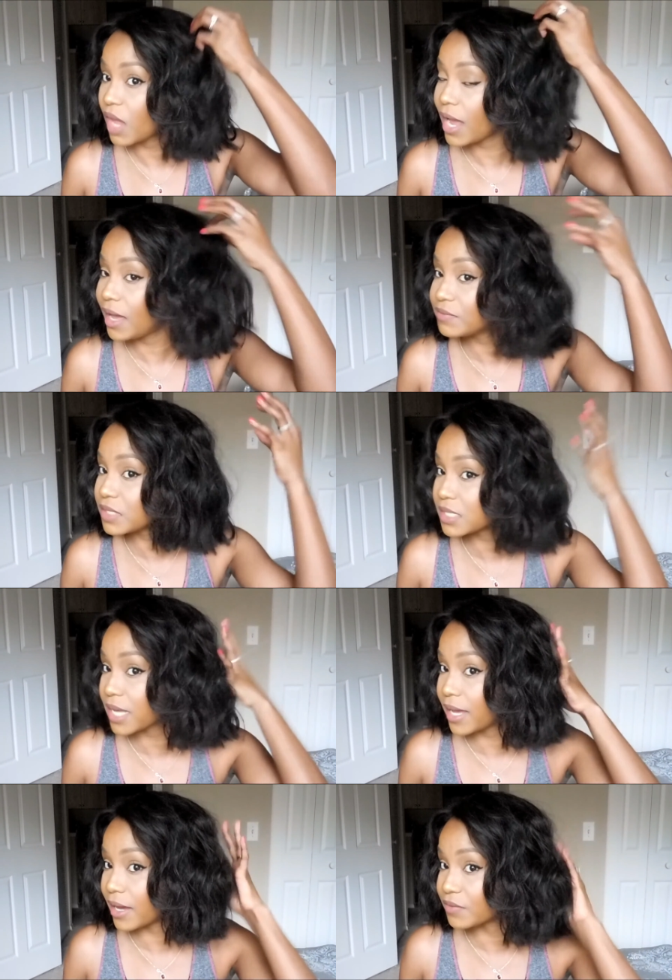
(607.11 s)
I have to
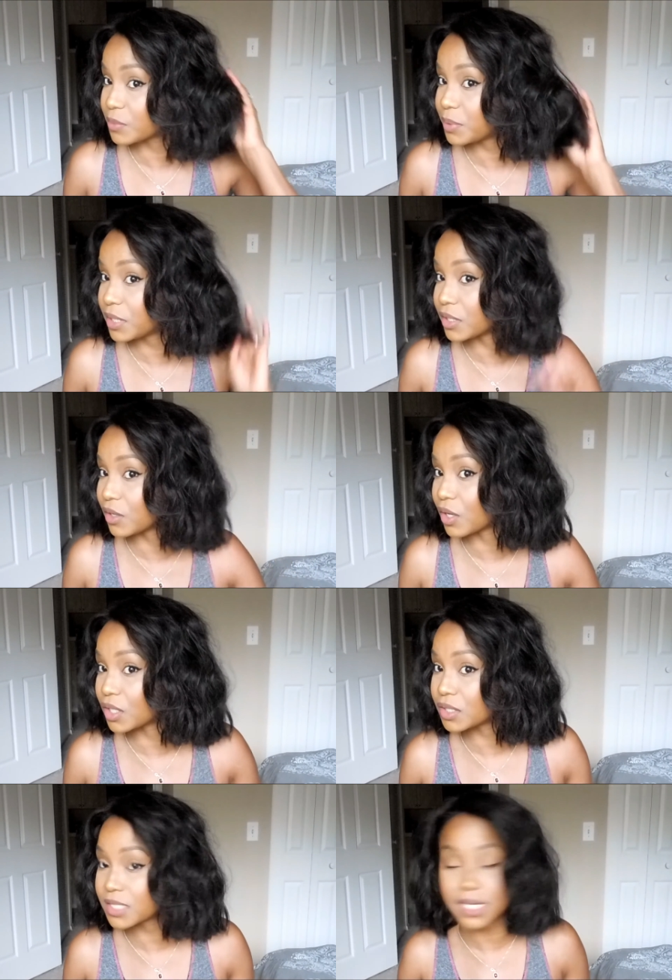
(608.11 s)
say, after putting the
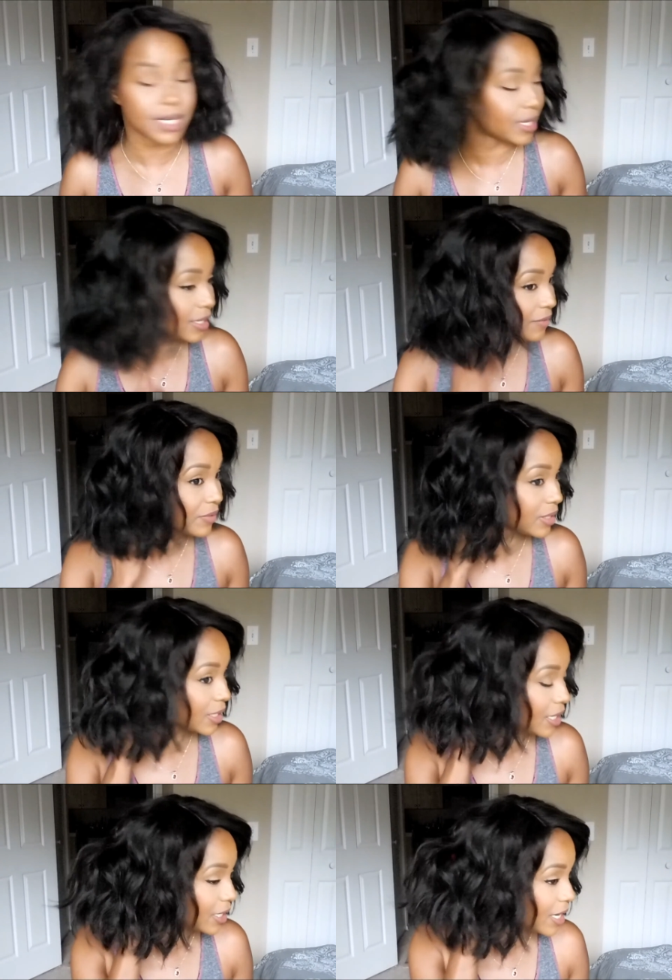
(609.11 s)
curls in it and
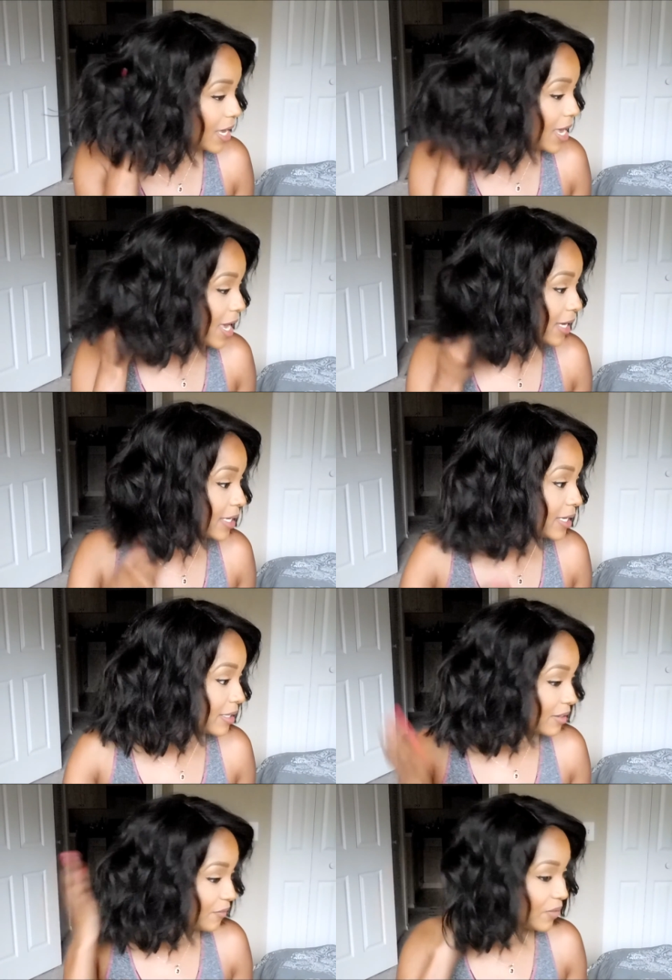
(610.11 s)
everything and
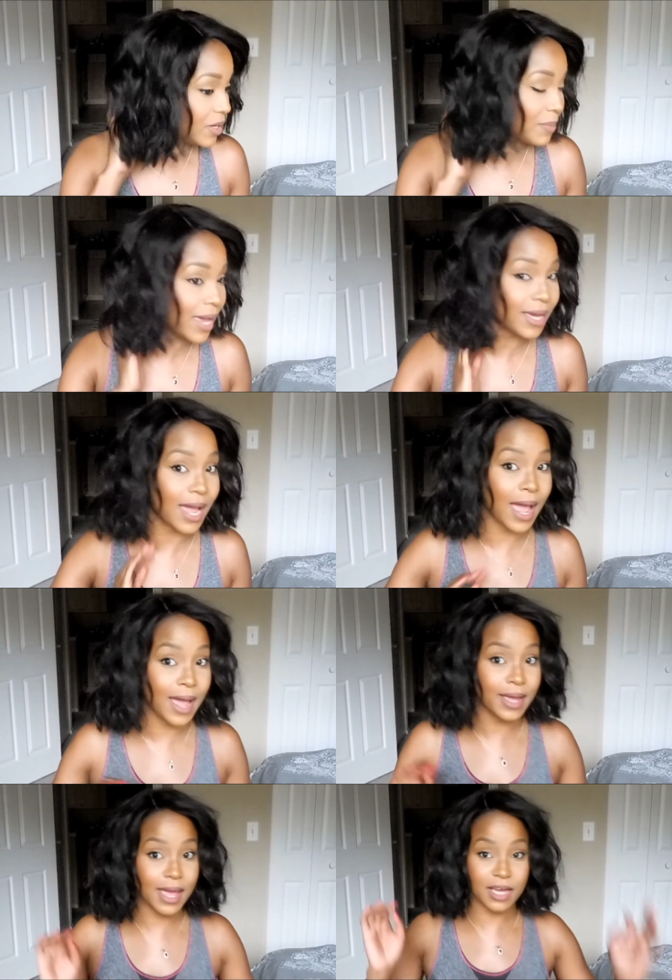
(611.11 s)
getting the feedback,
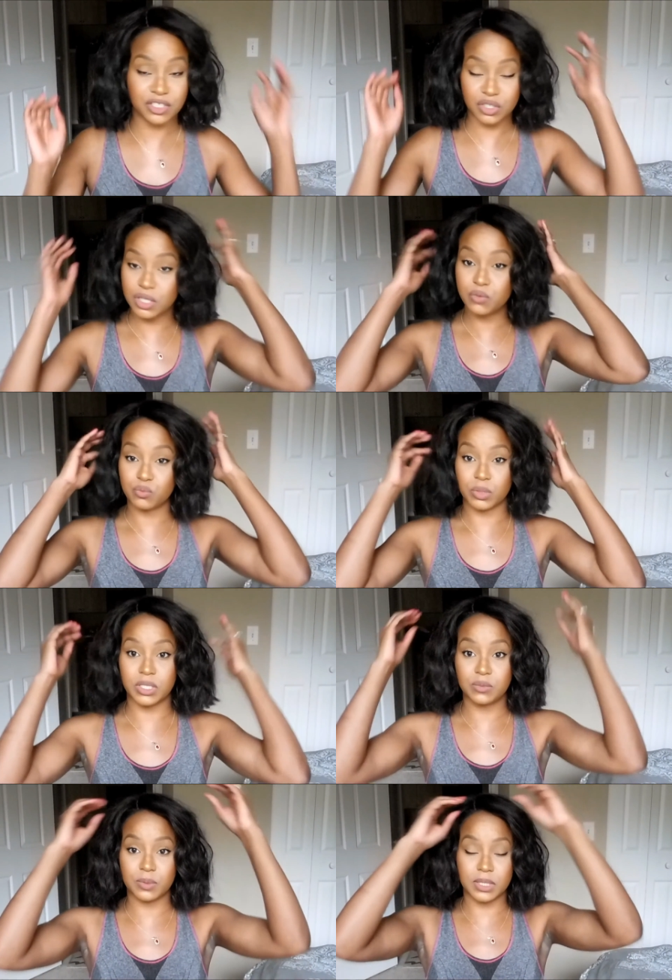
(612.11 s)
I actually
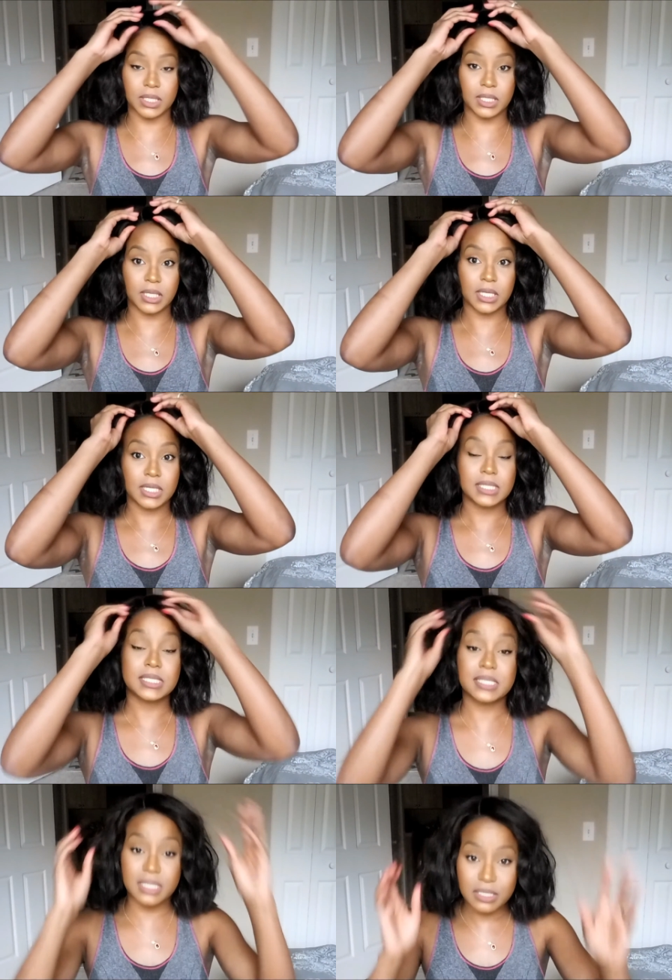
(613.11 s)
really
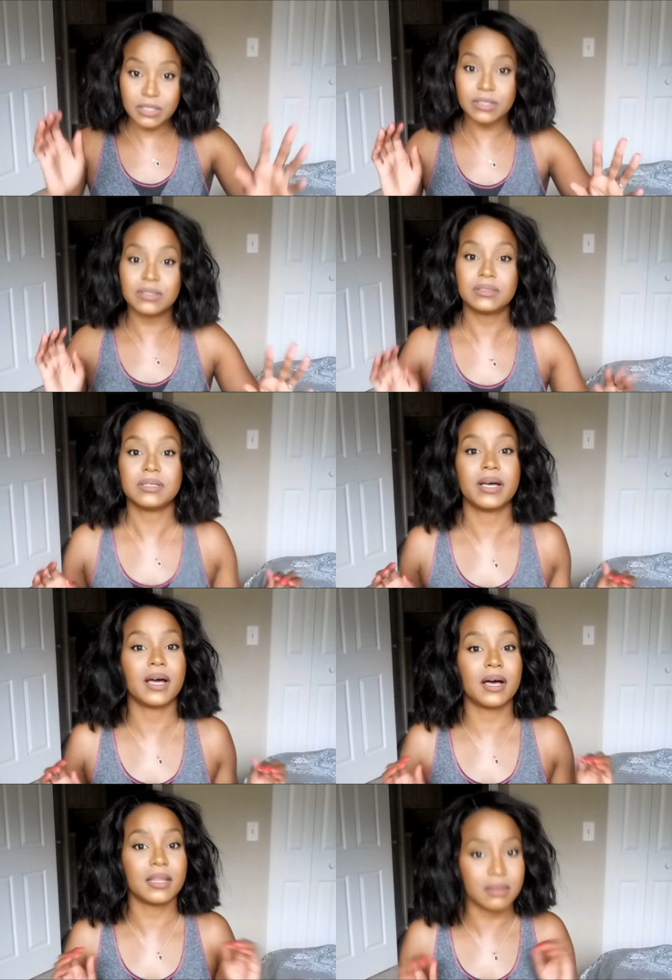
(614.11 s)
still
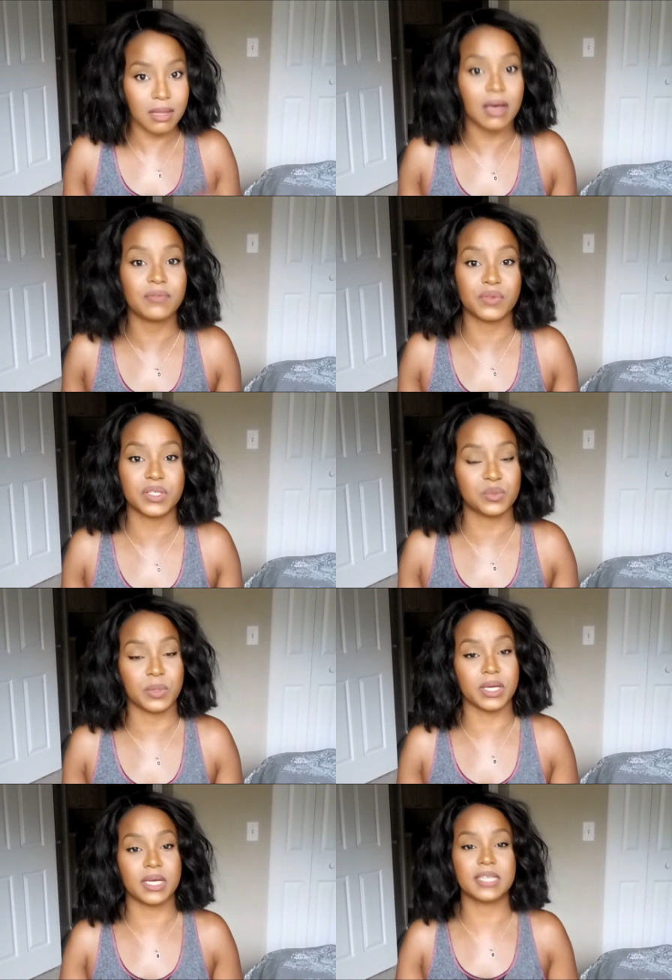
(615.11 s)
love this
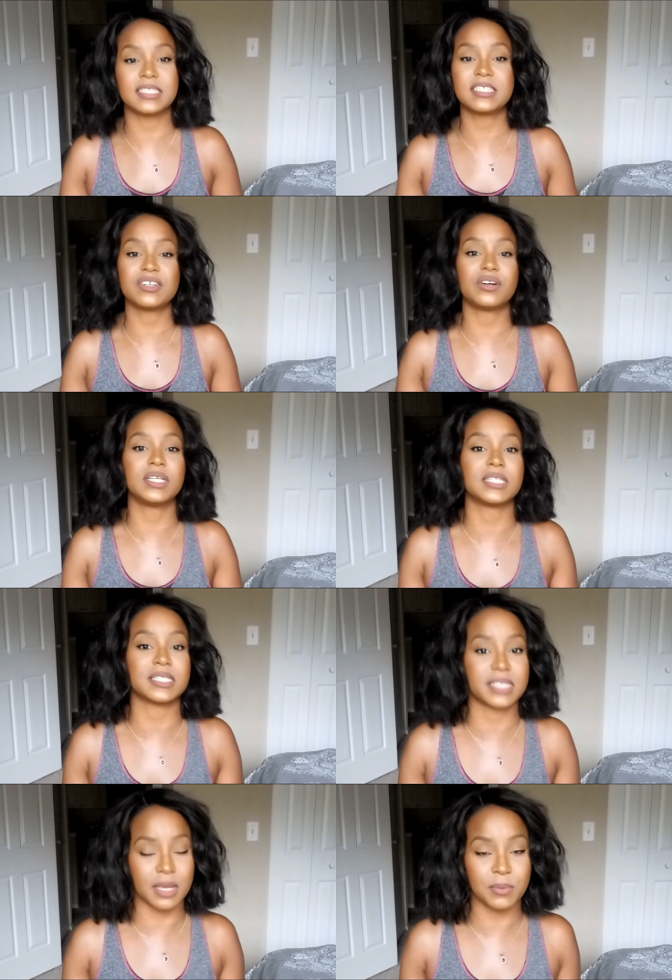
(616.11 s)
wig. It still is a
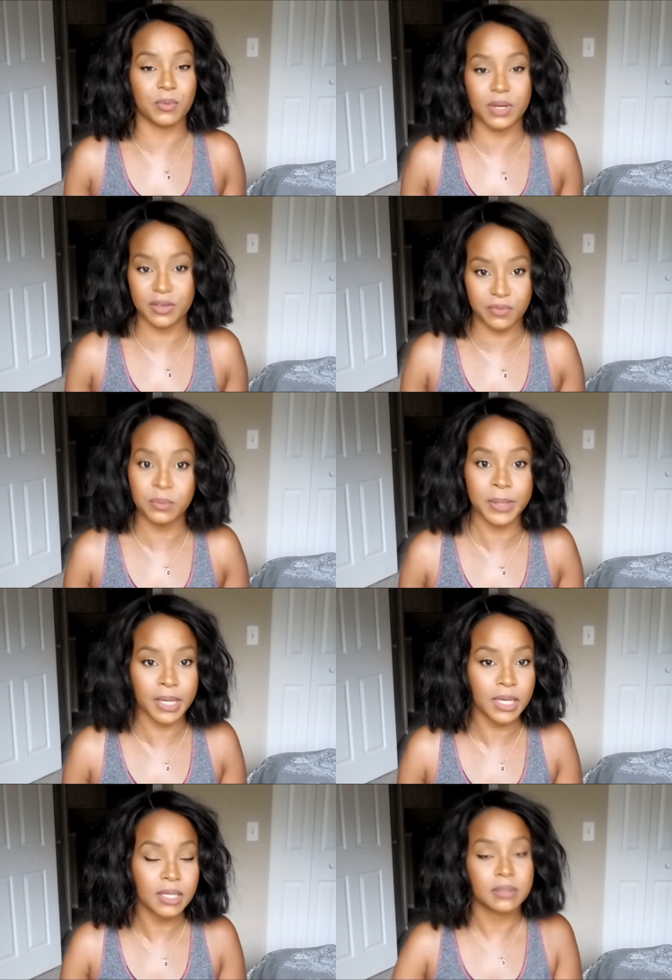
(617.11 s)
staple wig for
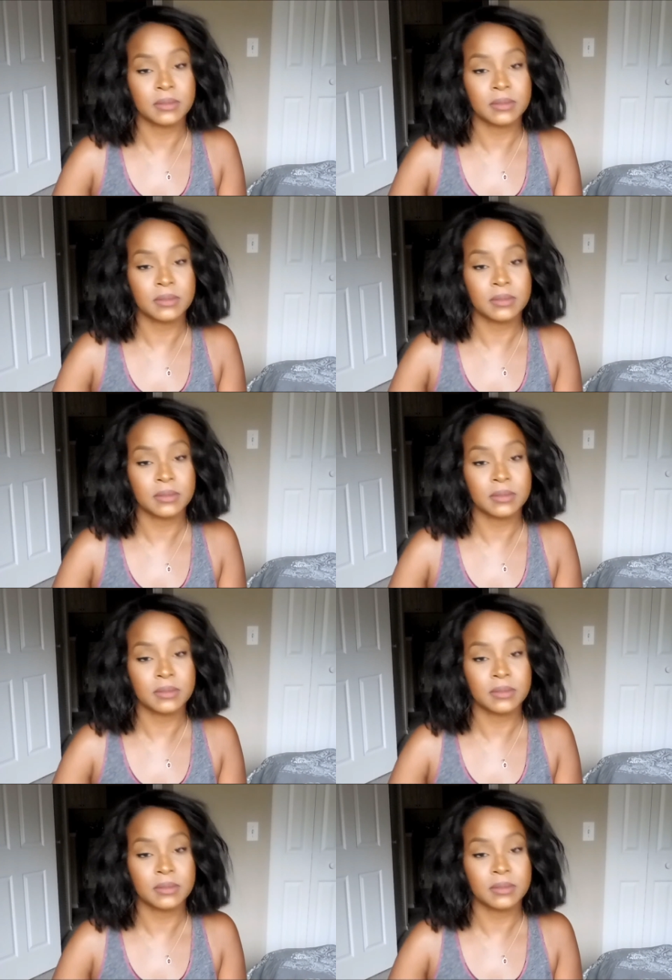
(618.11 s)
me,